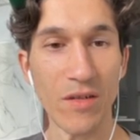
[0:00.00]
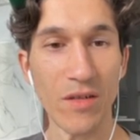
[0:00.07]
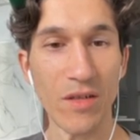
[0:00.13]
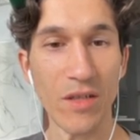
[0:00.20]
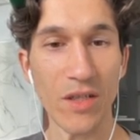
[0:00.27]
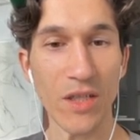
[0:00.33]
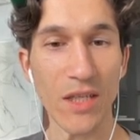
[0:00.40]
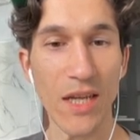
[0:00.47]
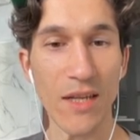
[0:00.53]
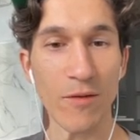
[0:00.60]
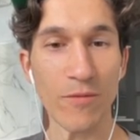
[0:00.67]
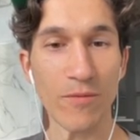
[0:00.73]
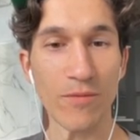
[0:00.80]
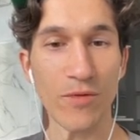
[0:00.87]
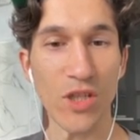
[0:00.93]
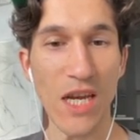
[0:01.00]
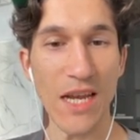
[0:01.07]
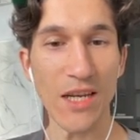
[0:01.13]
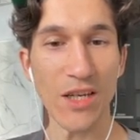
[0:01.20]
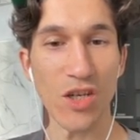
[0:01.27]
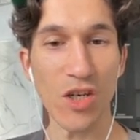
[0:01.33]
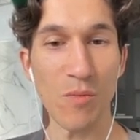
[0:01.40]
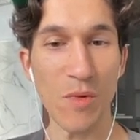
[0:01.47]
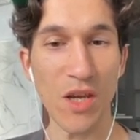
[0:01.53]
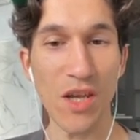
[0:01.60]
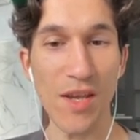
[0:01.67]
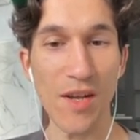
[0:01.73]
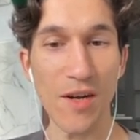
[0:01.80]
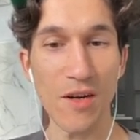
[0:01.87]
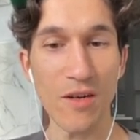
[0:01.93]
instead of challenging me
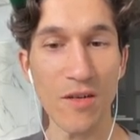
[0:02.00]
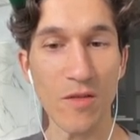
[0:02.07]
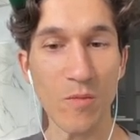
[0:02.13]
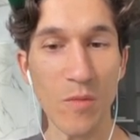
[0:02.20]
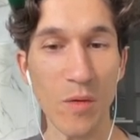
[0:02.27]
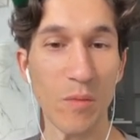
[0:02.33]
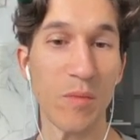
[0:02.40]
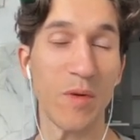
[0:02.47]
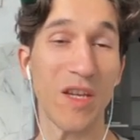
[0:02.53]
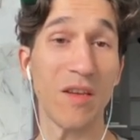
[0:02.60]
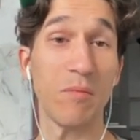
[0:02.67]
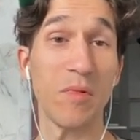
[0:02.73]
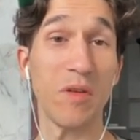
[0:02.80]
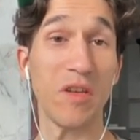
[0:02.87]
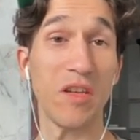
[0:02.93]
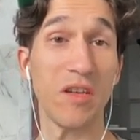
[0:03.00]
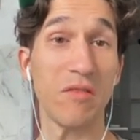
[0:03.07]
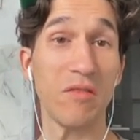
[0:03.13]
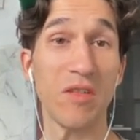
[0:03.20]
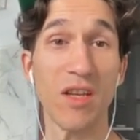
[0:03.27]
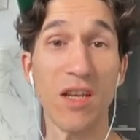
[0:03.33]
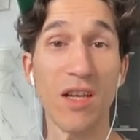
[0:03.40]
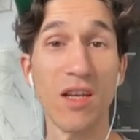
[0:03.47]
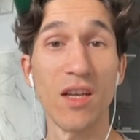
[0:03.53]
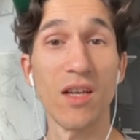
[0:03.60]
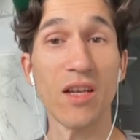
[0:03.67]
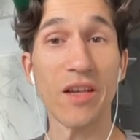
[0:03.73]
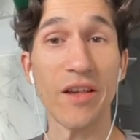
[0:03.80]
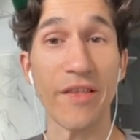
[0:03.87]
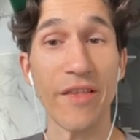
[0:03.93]
here. Maybe
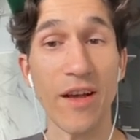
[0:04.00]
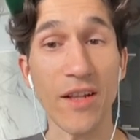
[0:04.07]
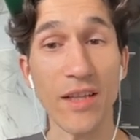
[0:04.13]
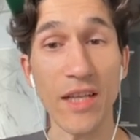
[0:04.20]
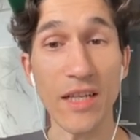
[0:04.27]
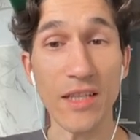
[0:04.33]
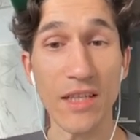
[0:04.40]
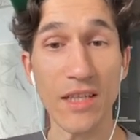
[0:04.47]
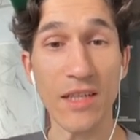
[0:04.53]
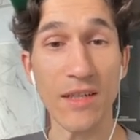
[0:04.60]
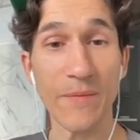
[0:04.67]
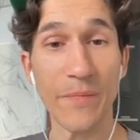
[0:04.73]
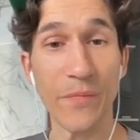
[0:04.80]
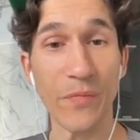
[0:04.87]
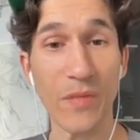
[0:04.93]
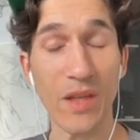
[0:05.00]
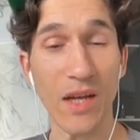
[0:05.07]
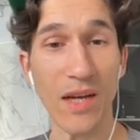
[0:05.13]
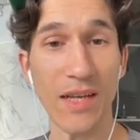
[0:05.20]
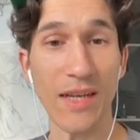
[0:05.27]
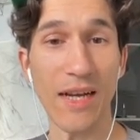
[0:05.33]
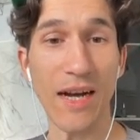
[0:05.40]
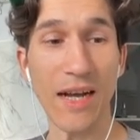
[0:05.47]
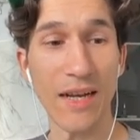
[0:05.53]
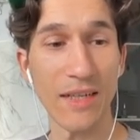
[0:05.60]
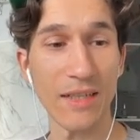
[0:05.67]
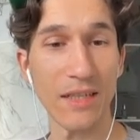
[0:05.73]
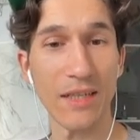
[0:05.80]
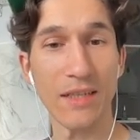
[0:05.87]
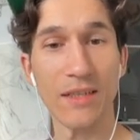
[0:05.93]
he thought that I got
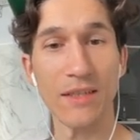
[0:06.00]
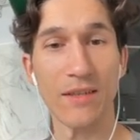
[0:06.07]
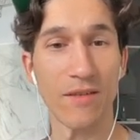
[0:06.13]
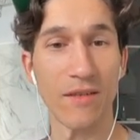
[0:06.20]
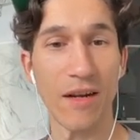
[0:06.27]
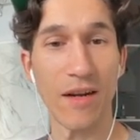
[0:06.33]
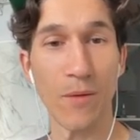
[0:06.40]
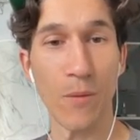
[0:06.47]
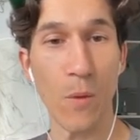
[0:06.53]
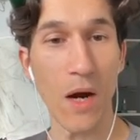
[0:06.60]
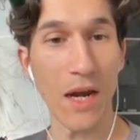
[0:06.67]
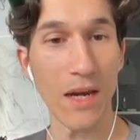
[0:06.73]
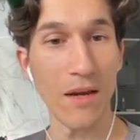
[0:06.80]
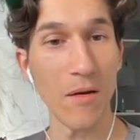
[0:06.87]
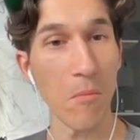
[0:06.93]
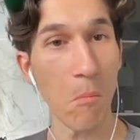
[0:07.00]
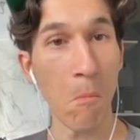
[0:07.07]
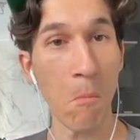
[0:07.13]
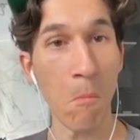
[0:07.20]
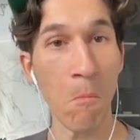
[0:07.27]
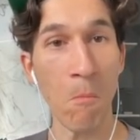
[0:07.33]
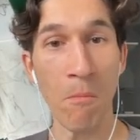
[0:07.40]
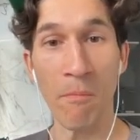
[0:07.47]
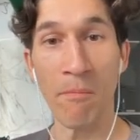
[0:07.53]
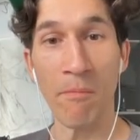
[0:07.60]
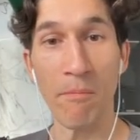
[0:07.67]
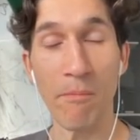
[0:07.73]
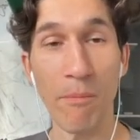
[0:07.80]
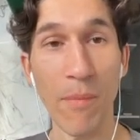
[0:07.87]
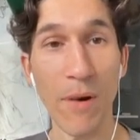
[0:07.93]
it right away.
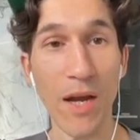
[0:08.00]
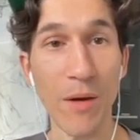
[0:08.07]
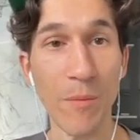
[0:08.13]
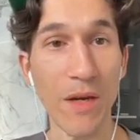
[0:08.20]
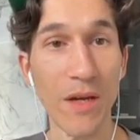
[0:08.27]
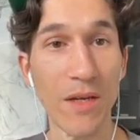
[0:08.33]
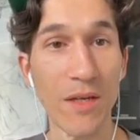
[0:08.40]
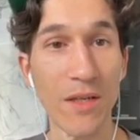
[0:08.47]
Maybe.